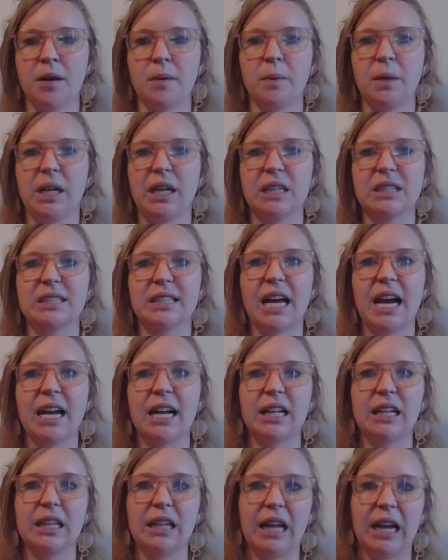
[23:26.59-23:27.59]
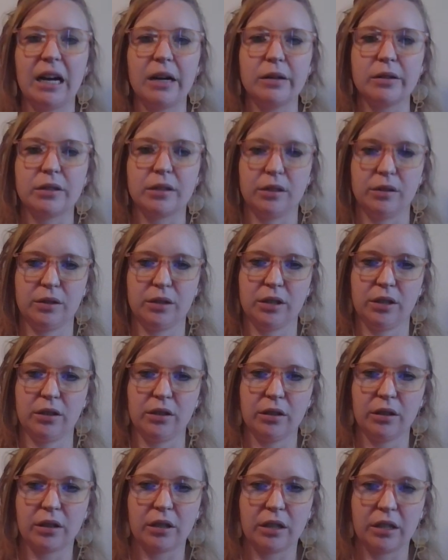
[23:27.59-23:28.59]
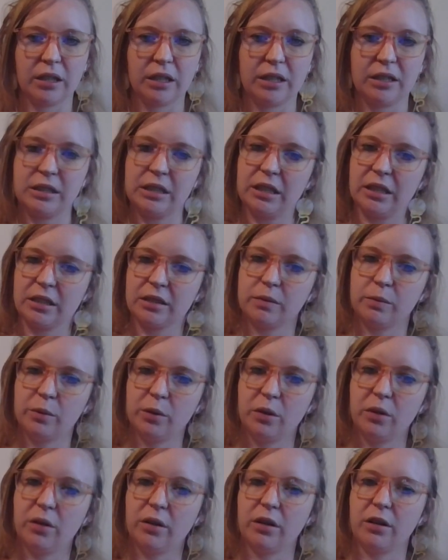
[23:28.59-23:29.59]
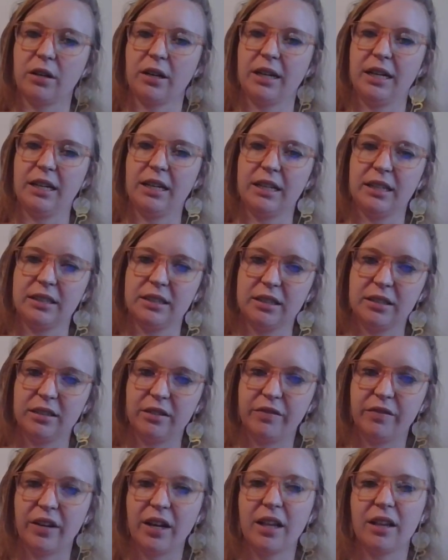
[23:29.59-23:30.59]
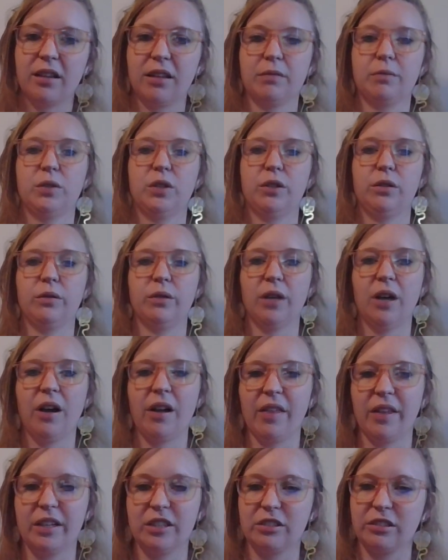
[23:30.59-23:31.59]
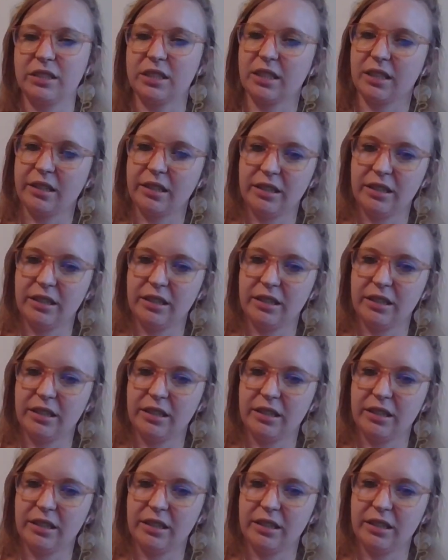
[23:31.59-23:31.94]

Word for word: because that allows you to learn and to explore and to develop new knowledge and to